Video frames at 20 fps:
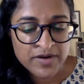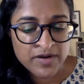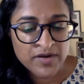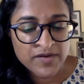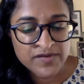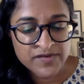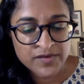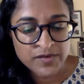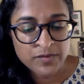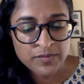but
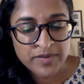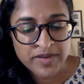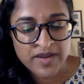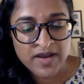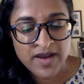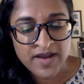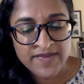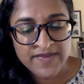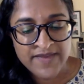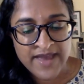also
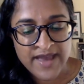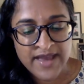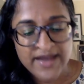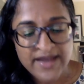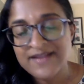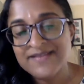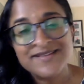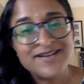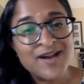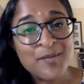beyond
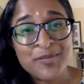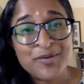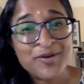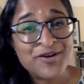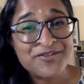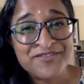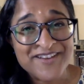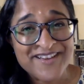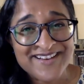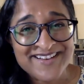that. And it's
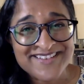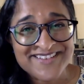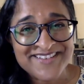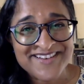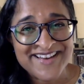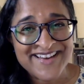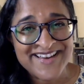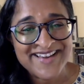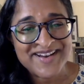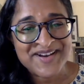not
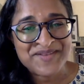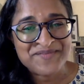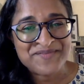perfect, right?